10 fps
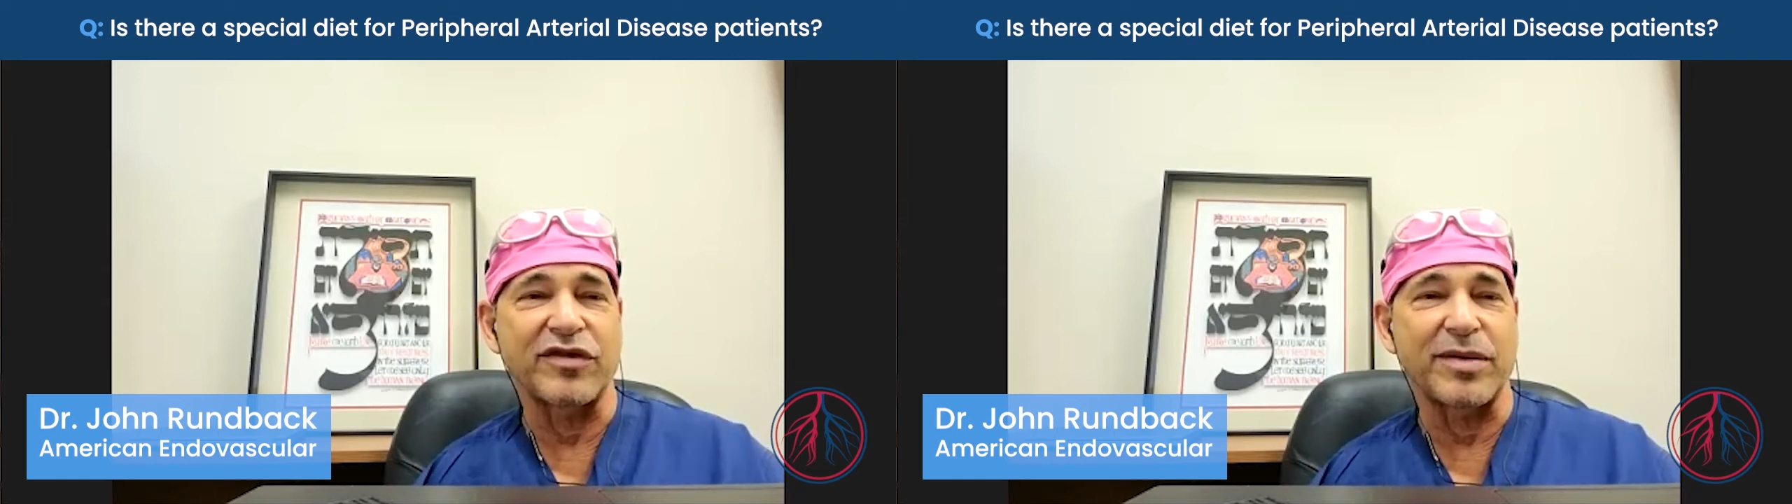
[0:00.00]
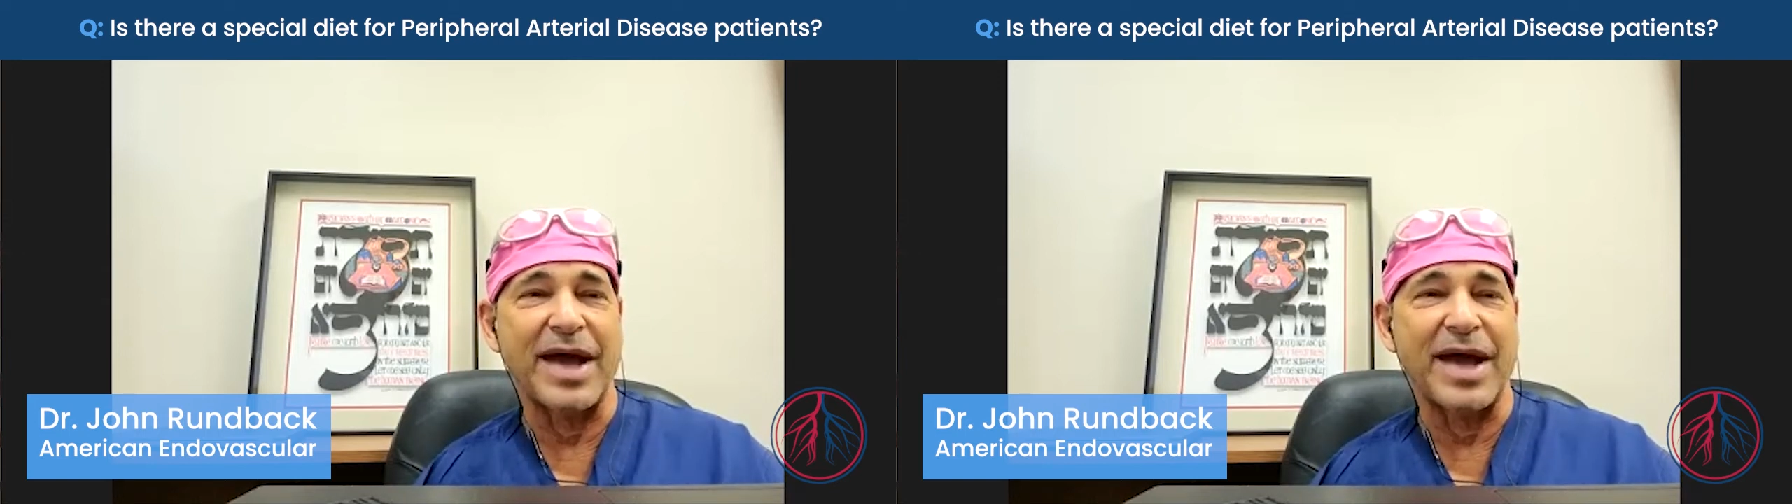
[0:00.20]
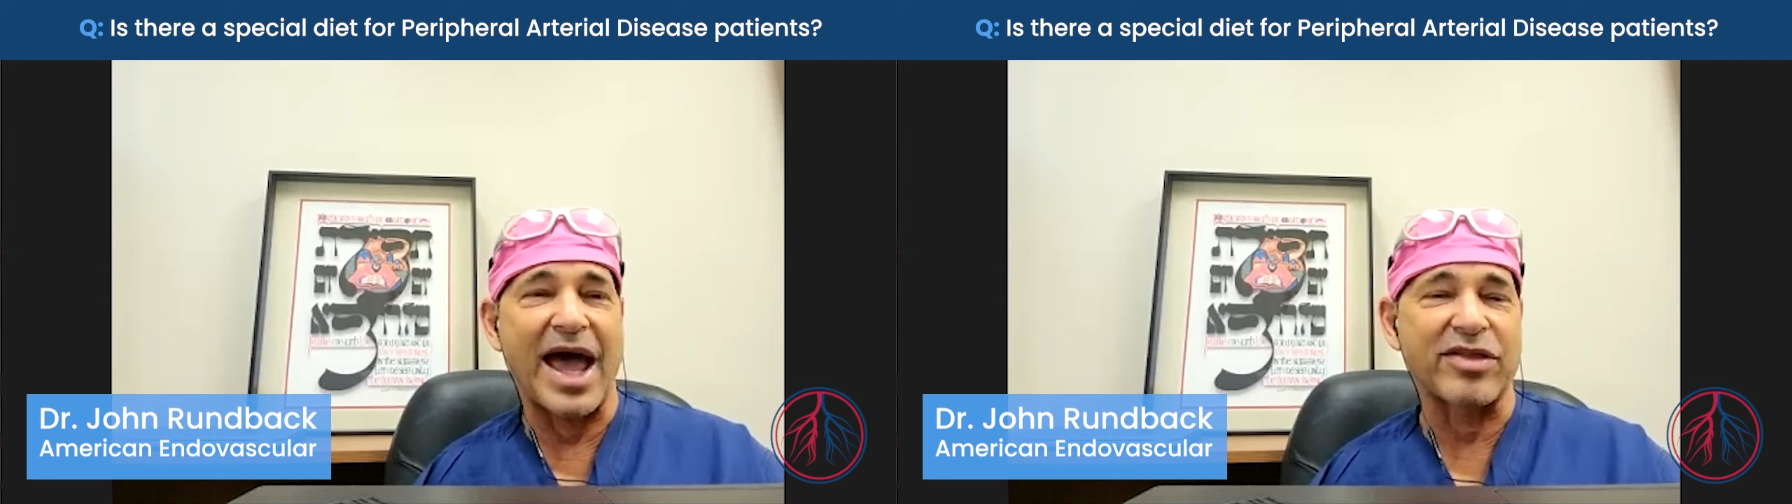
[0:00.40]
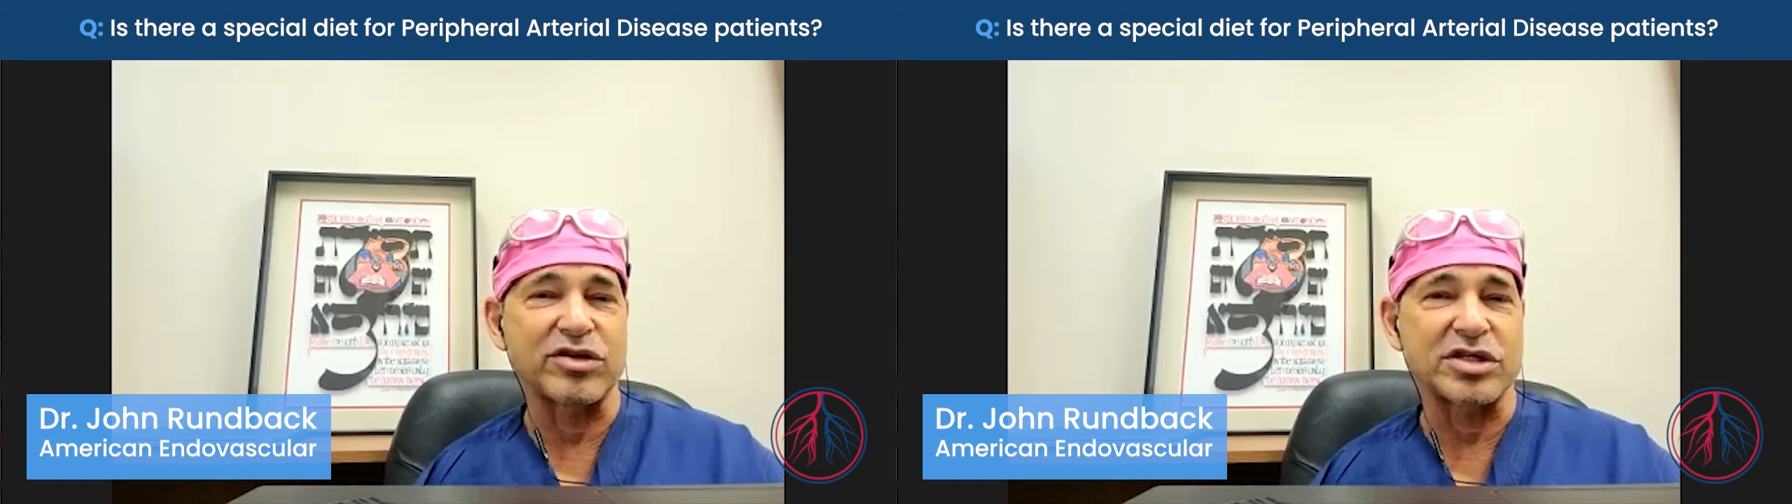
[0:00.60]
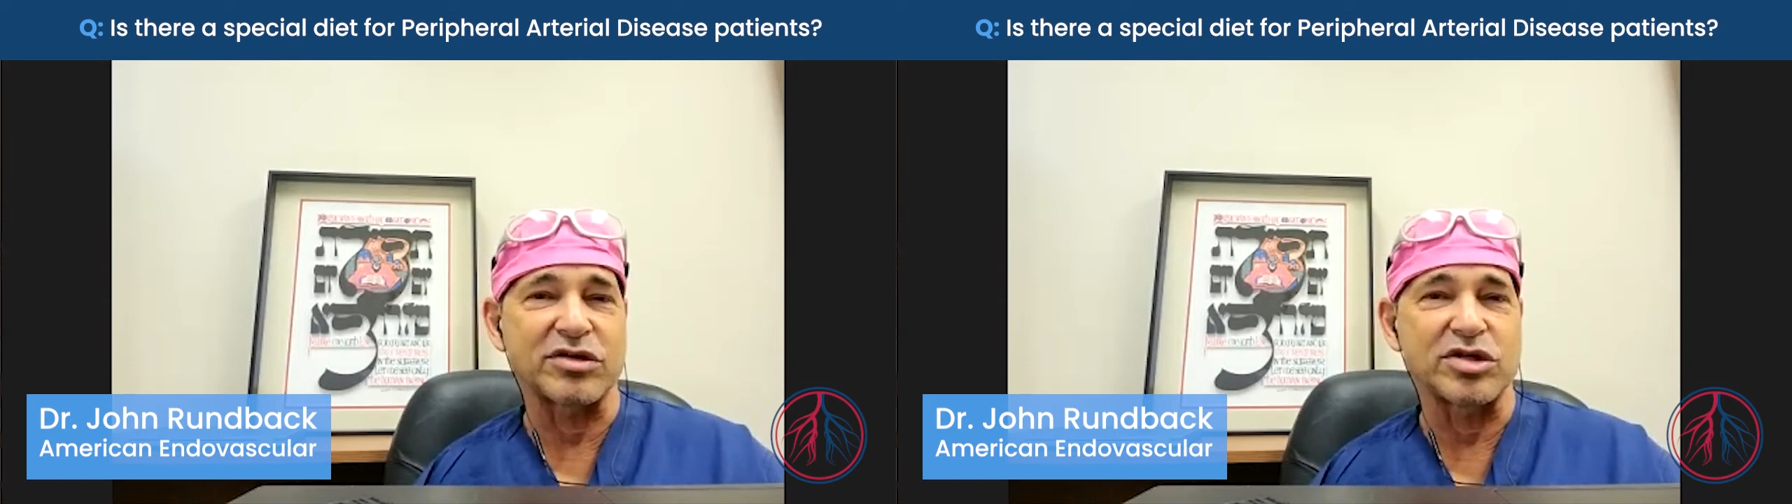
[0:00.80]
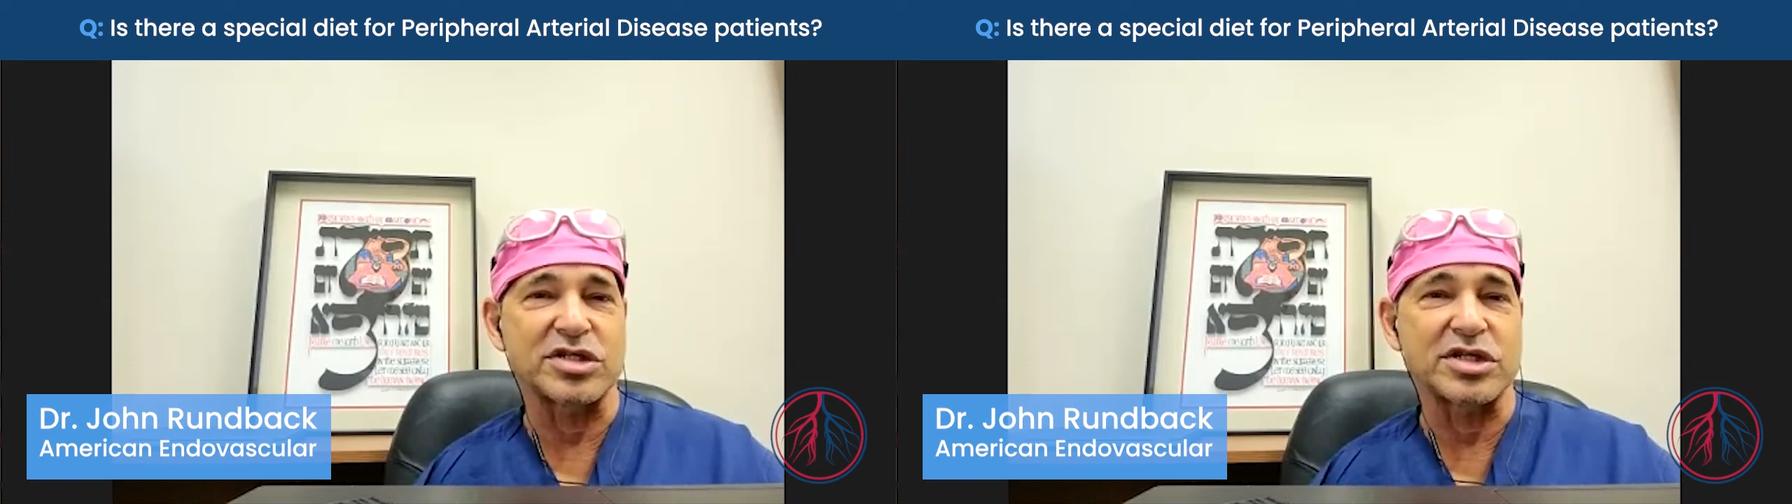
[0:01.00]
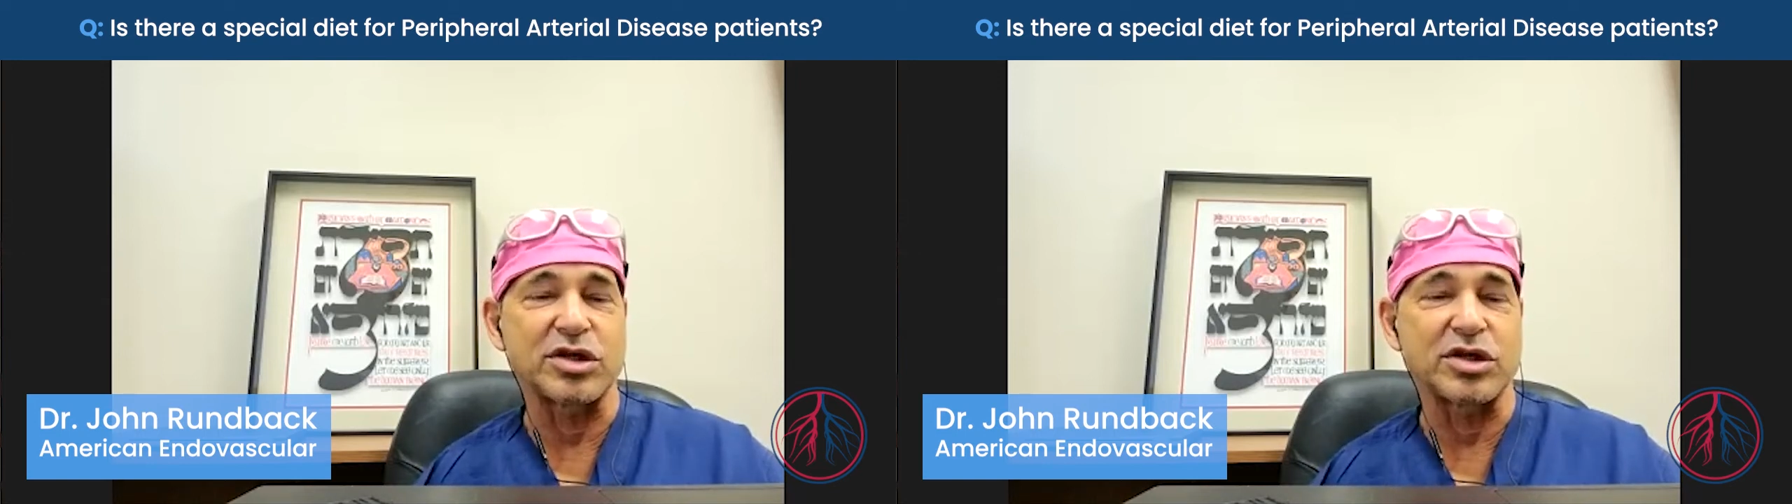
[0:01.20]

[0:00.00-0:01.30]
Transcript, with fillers: from atherosclerosis,